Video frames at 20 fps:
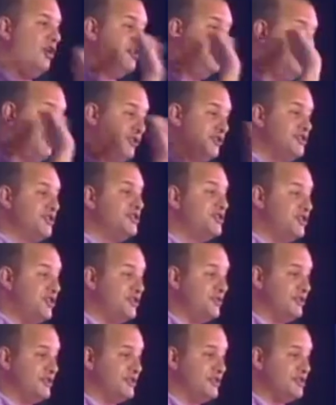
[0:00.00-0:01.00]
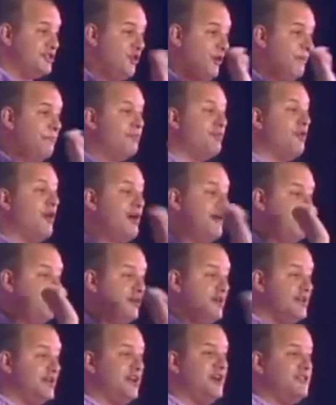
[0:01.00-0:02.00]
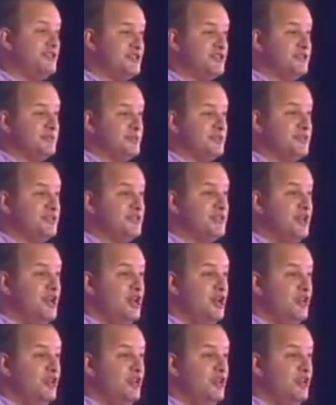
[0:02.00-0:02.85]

on your students, your primary customers,